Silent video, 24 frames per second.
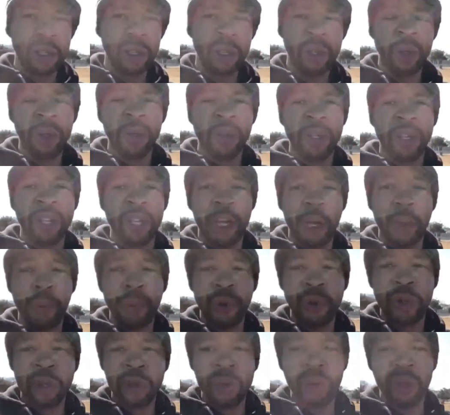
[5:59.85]
in order to help
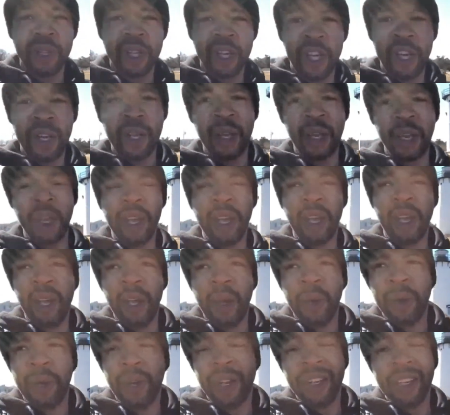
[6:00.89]
you do that.
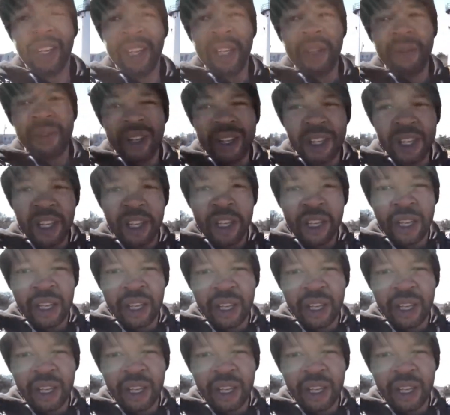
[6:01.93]
I'm going to leave a link